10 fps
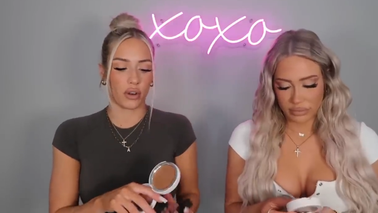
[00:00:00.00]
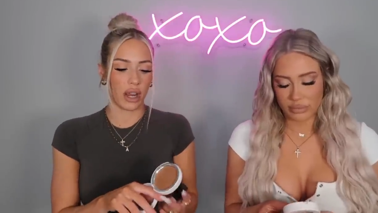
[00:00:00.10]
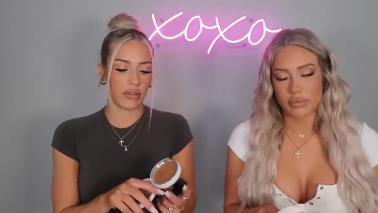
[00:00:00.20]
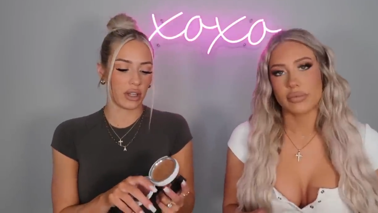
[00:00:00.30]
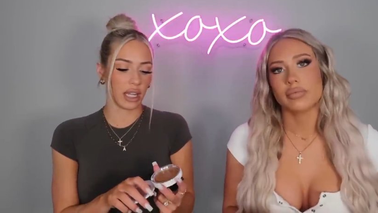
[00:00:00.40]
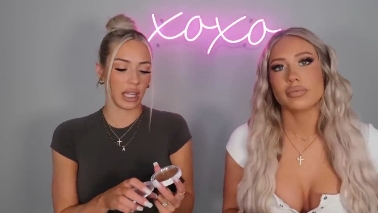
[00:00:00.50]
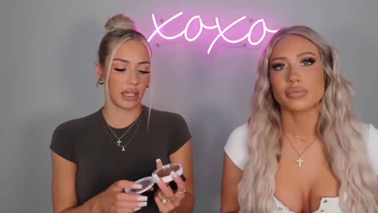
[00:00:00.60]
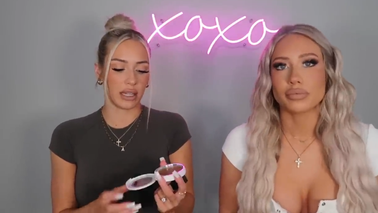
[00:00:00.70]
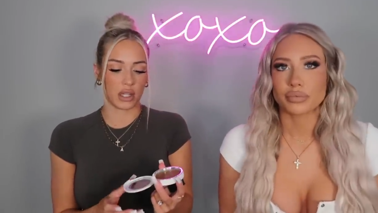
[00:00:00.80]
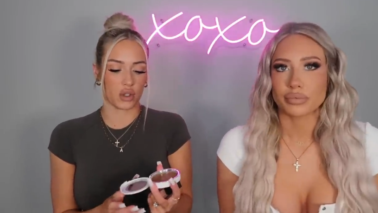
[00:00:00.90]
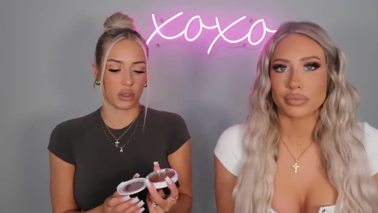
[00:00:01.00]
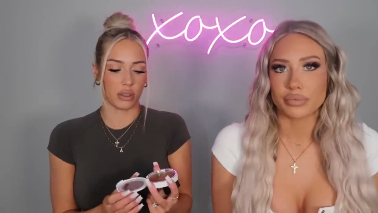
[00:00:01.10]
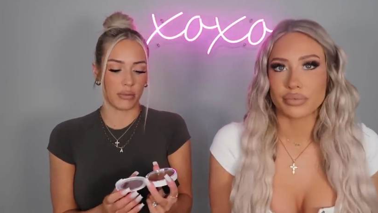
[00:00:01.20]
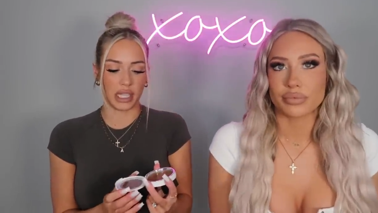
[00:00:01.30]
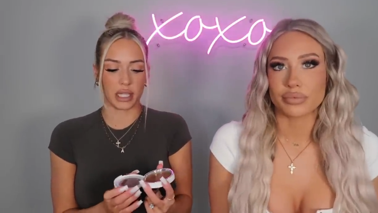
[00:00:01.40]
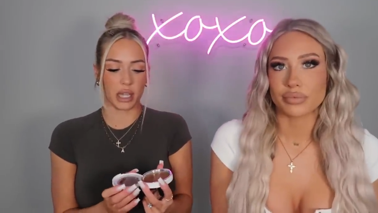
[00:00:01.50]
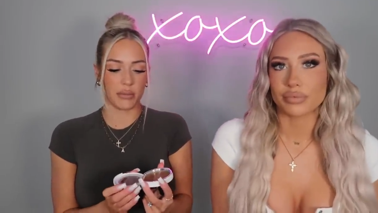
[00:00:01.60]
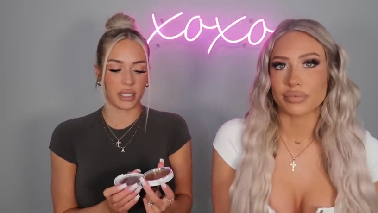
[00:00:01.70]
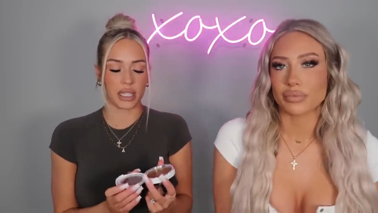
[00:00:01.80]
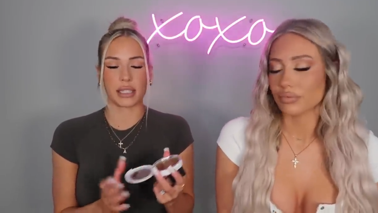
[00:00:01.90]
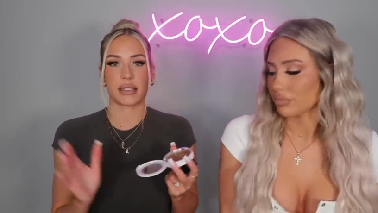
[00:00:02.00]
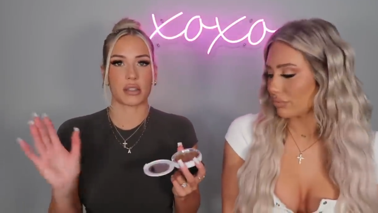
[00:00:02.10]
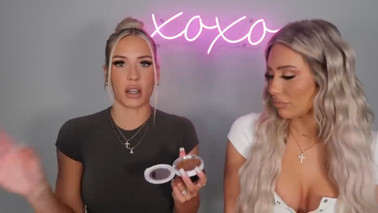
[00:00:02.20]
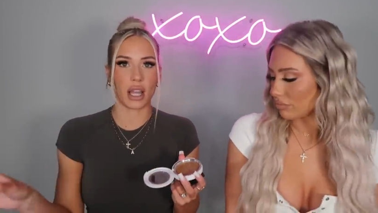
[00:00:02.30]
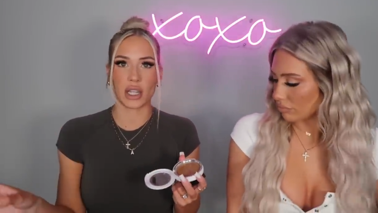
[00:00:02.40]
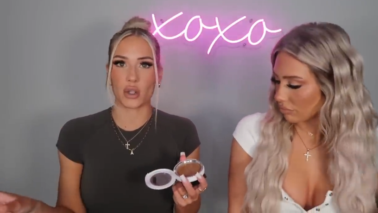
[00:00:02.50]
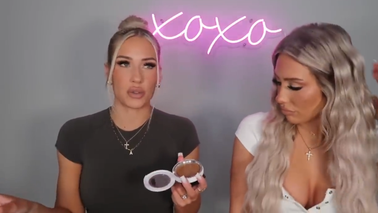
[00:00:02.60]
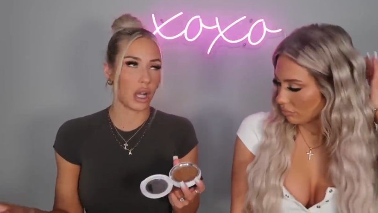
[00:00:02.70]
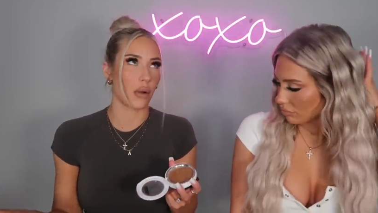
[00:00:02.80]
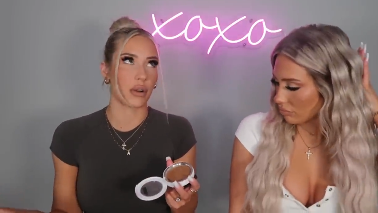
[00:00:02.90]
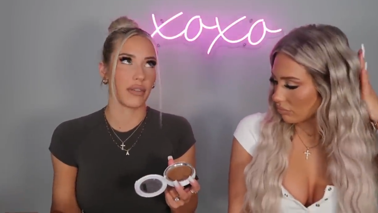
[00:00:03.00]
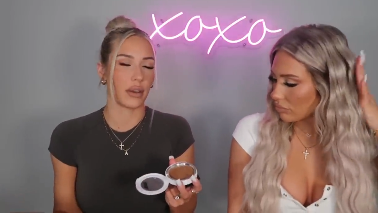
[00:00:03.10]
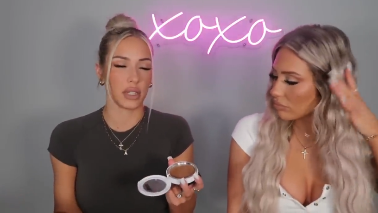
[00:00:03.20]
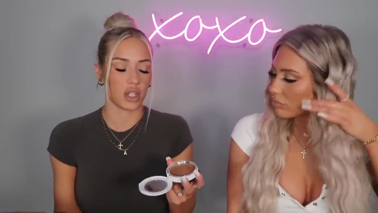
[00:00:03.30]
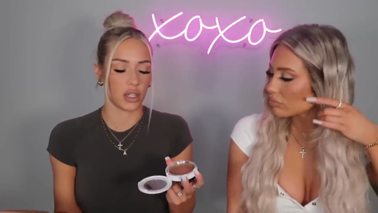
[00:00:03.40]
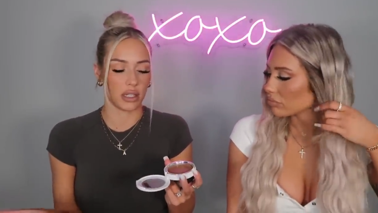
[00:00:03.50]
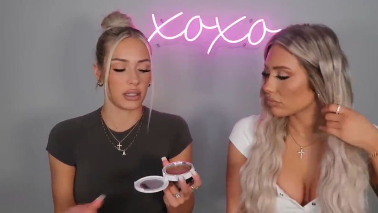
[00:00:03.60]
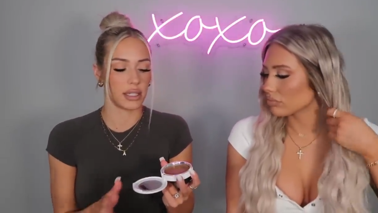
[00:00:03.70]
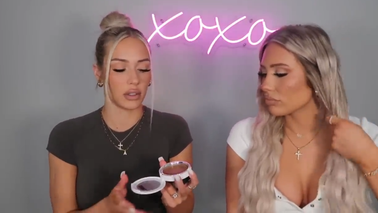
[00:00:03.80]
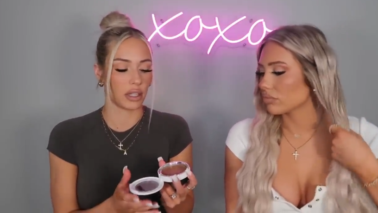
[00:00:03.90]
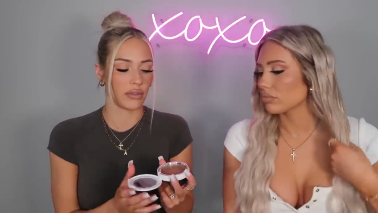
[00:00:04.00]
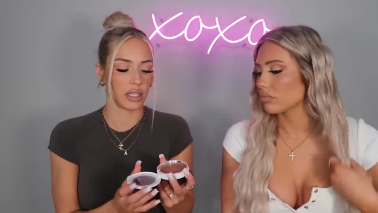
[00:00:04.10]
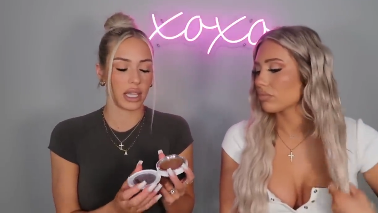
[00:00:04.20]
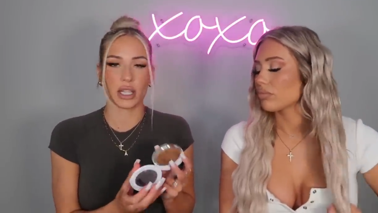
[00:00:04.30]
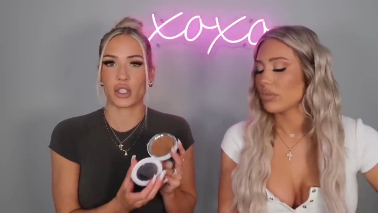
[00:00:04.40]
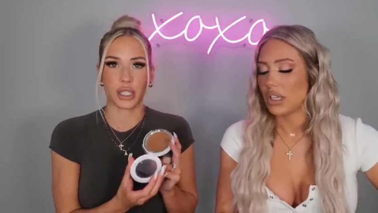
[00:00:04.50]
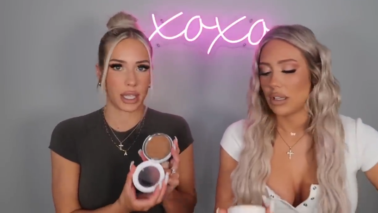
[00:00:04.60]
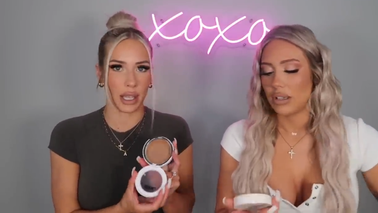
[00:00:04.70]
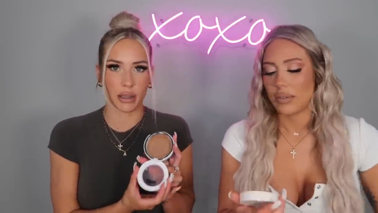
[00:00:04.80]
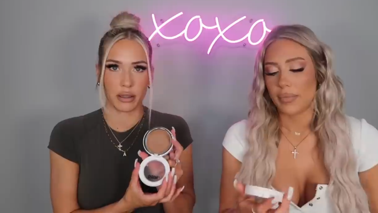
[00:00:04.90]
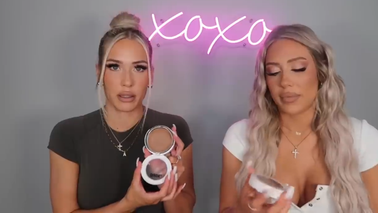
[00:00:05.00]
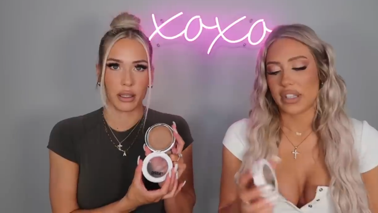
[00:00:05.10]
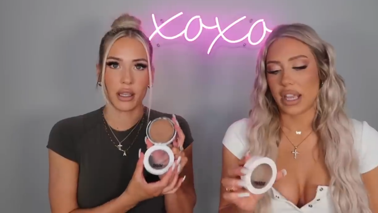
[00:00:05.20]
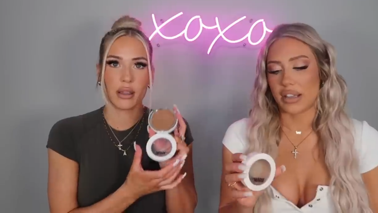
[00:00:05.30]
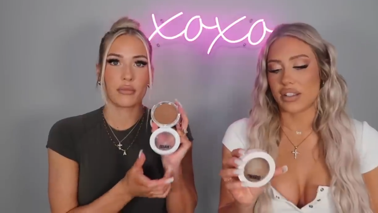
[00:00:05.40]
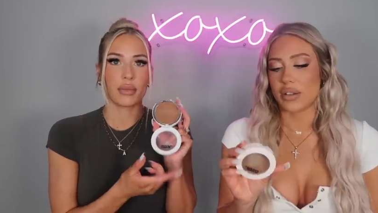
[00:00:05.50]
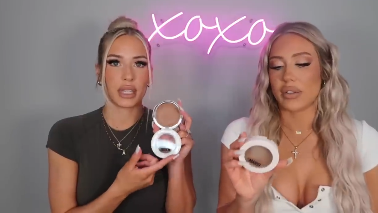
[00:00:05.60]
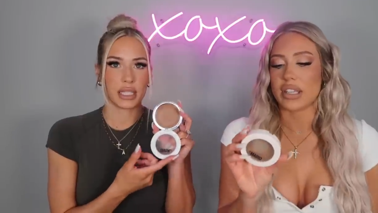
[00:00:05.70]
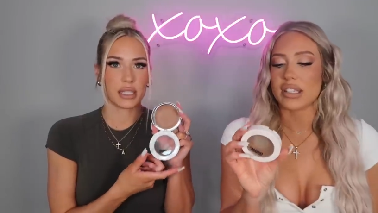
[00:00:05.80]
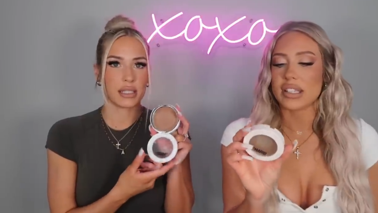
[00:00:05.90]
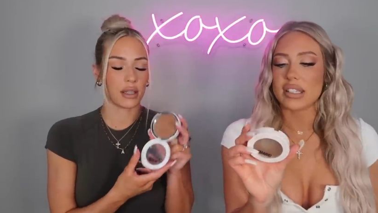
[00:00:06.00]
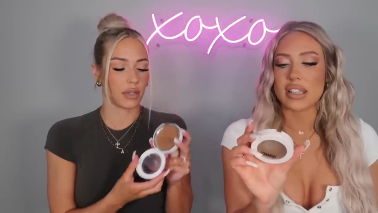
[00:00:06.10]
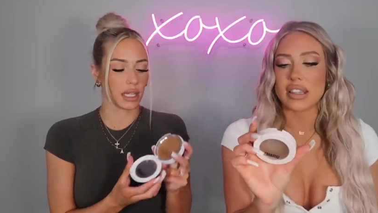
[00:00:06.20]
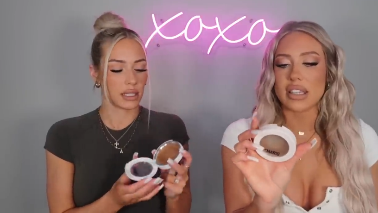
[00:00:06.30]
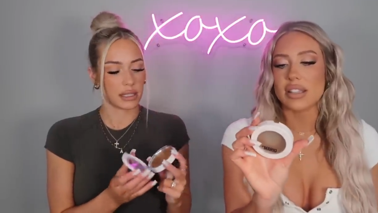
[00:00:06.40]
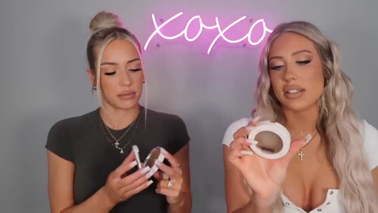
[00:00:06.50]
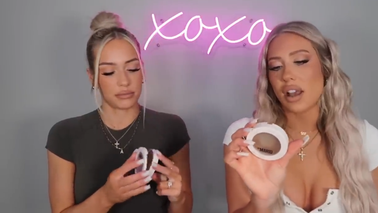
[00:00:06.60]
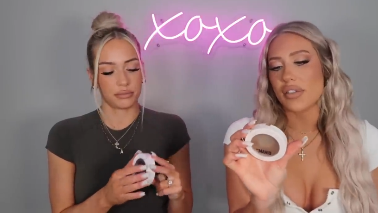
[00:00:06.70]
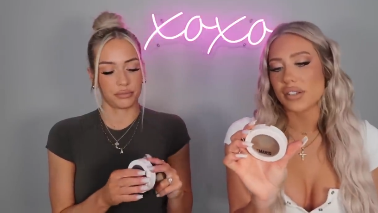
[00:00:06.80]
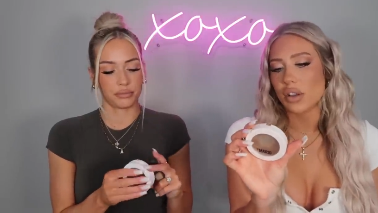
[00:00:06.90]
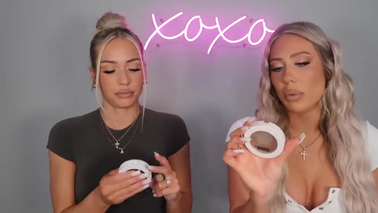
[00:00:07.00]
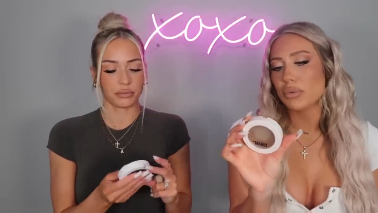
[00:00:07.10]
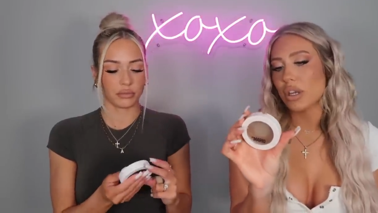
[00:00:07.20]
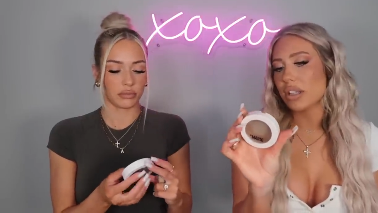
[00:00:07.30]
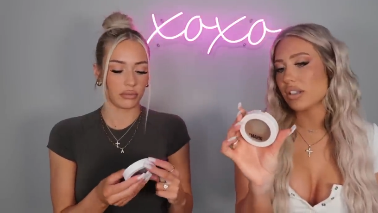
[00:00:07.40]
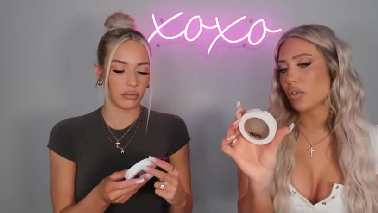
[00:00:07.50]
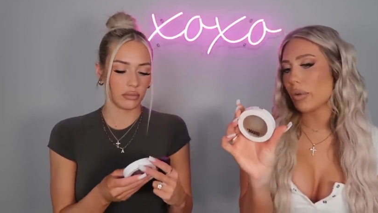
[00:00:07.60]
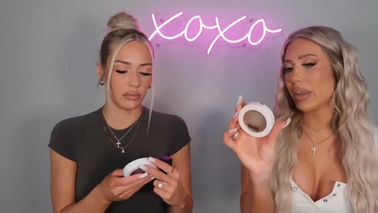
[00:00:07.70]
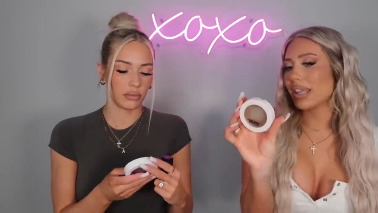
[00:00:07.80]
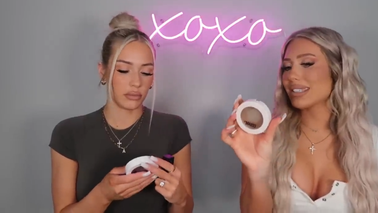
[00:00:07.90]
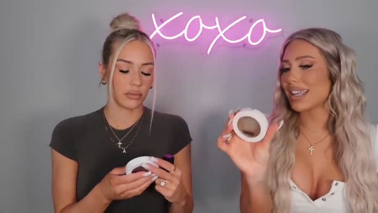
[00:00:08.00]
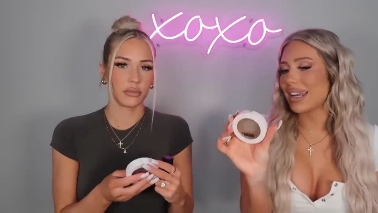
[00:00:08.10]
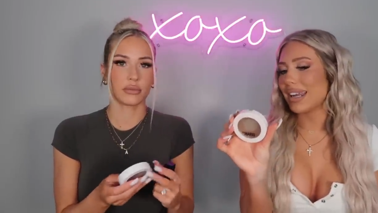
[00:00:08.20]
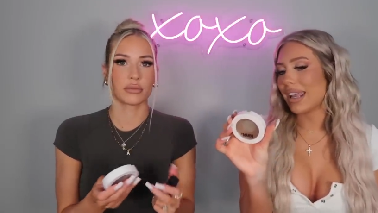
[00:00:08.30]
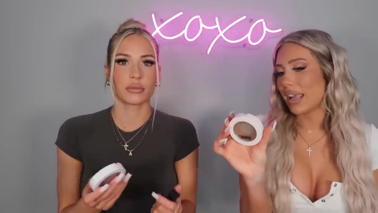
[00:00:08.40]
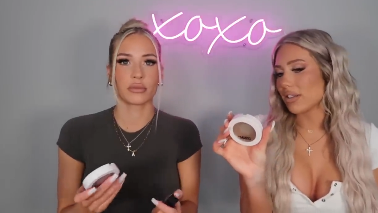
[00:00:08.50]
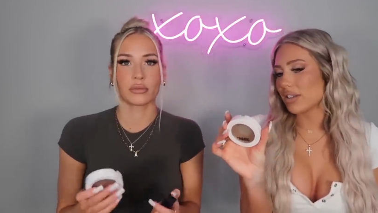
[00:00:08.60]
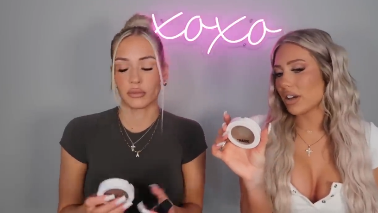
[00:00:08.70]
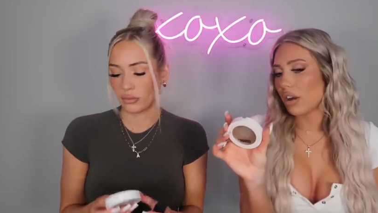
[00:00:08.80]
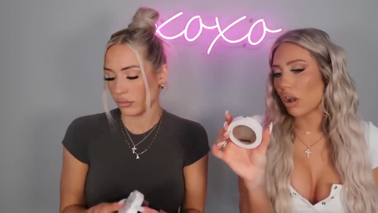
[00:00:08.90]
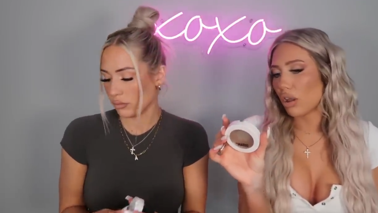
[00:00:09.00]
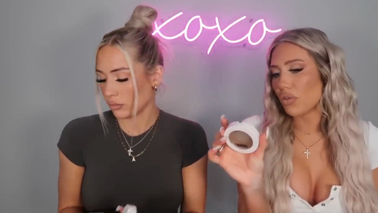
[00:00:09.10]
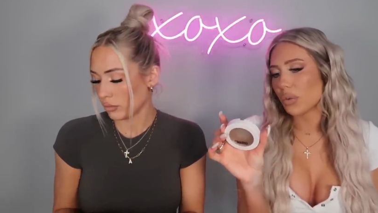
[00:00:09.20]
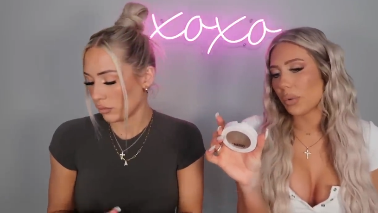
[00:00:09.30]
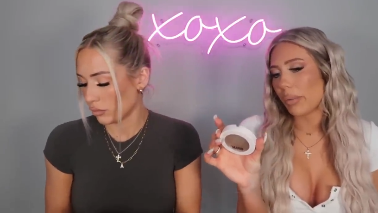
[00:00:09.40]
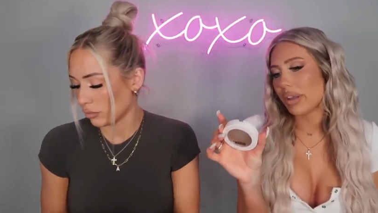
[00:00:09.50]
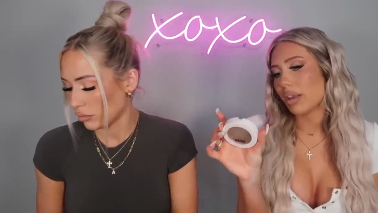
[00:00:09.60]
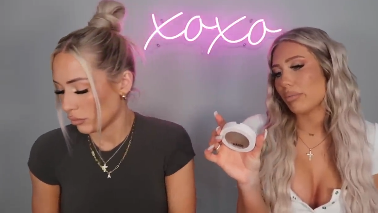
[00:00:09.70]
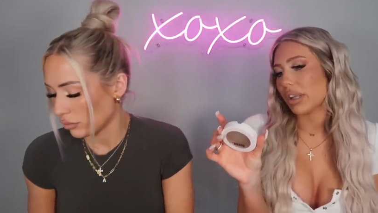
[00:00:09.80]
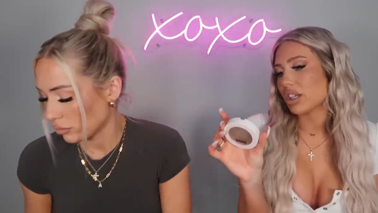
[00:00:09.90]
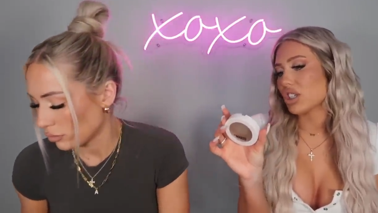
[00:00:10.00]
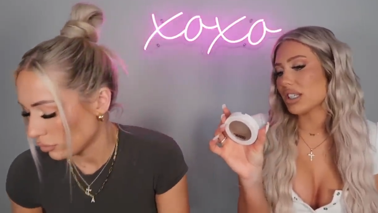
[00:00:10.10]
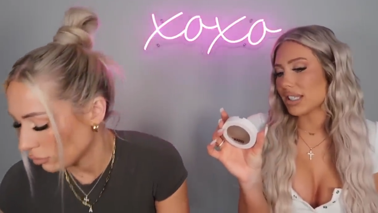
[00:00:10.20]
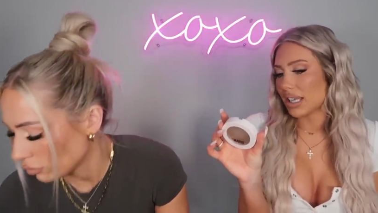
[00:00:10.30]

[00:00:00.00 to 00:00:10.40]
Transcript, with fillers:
Speaker 1: for everyday natural makeup because I do not wear foundation and concealer every day. I just can't. Yeah, so
Speaker 2: this is so nice. The Soft Sculpt Transforming Skin Enhancer All Over Warming Complexion